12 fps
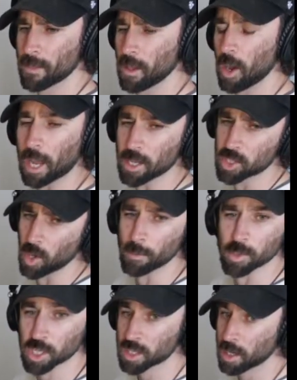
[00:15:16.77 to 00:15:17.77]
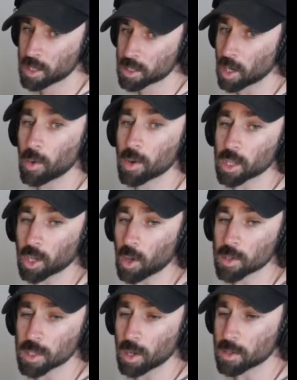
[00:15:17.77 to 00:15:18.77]
okay, so I'm just going to start with the
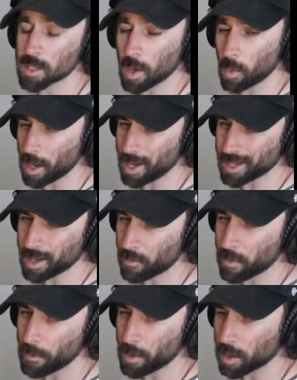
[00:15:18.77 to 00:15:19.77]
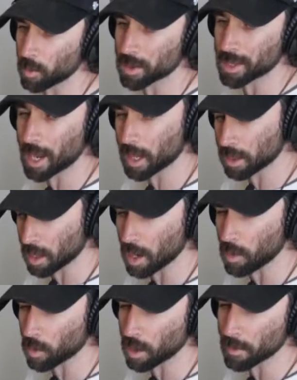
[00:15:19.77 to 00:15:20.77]
ghost notes. That way I get familiar with that, and then I'll
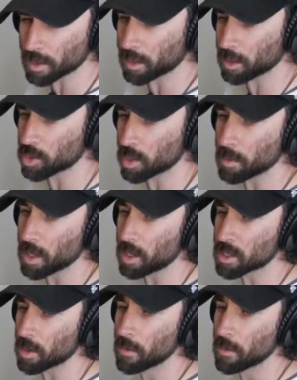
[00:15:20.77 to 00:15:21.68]
worry about the kick drum later. So.